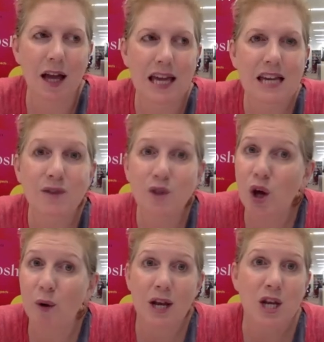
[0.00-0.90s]
even
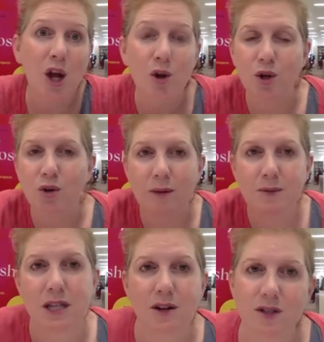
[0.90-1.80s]
though I know that
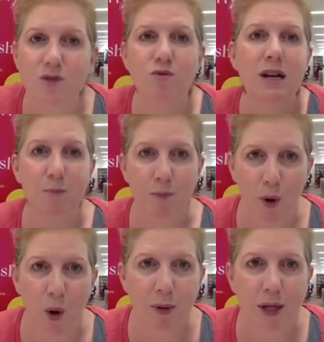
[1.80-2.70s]
crime series are really
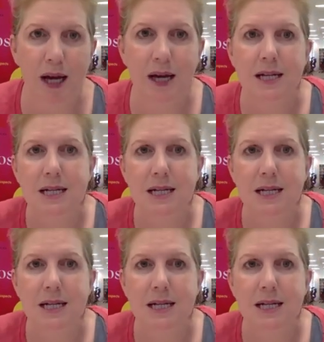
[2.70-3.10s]
popular.